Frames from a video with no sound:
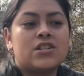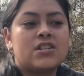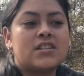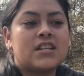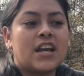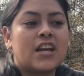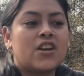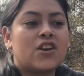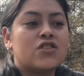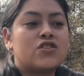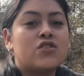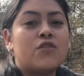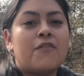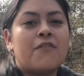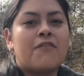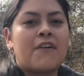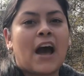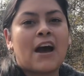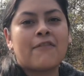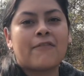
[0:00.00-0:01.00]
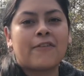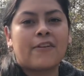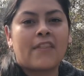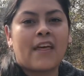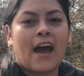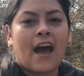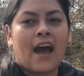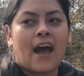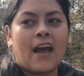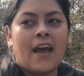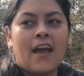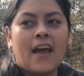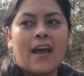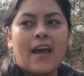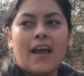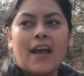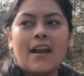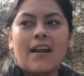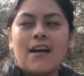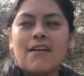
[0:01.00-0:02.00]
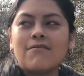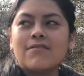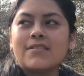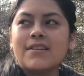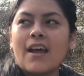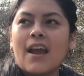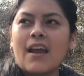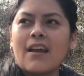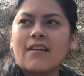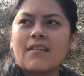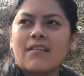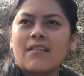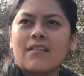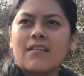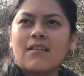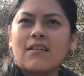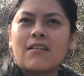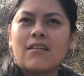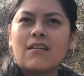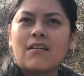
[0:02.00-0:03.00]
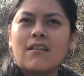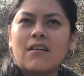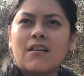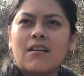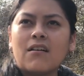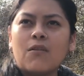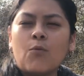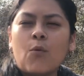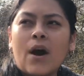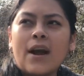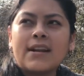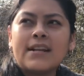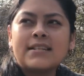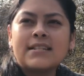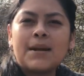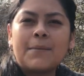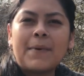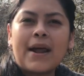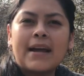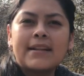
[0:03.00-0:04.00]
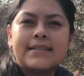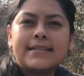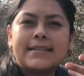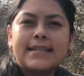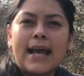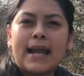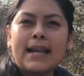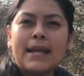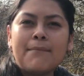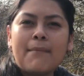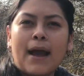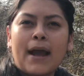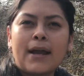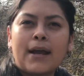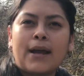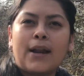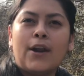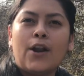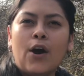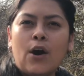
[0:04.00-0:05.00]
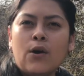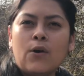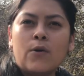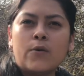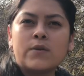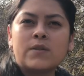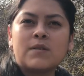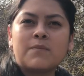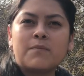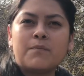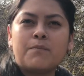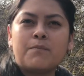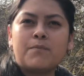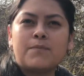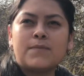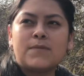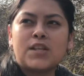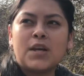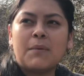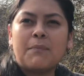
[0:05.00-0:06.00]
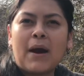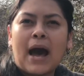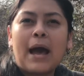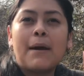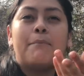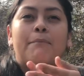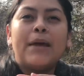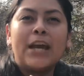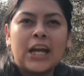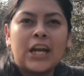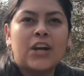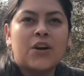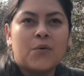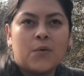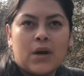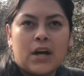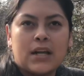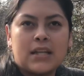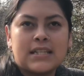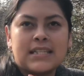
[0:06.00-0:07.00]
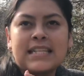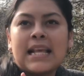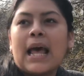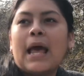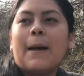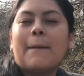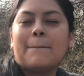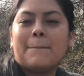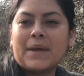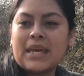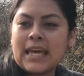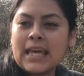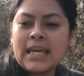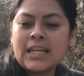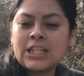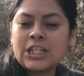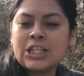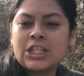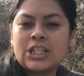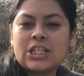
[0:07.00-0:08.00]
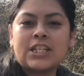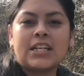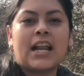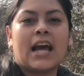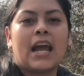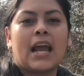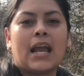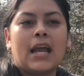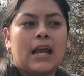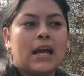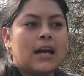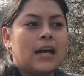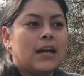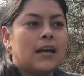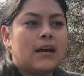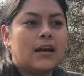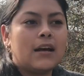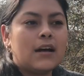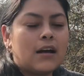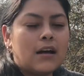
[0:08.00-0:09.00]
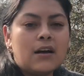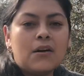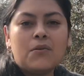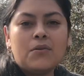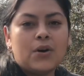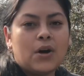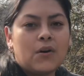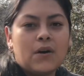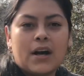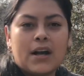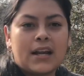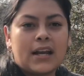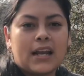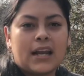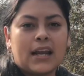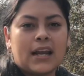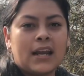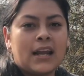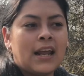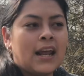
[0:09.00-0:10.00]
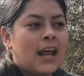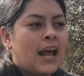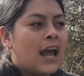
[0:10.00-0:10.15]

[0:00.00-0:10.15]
She's like, you're too fat for that. And I was like, well, at least I'm not selling my clothes to buy bigger ones, beach. Like, oh no, honey.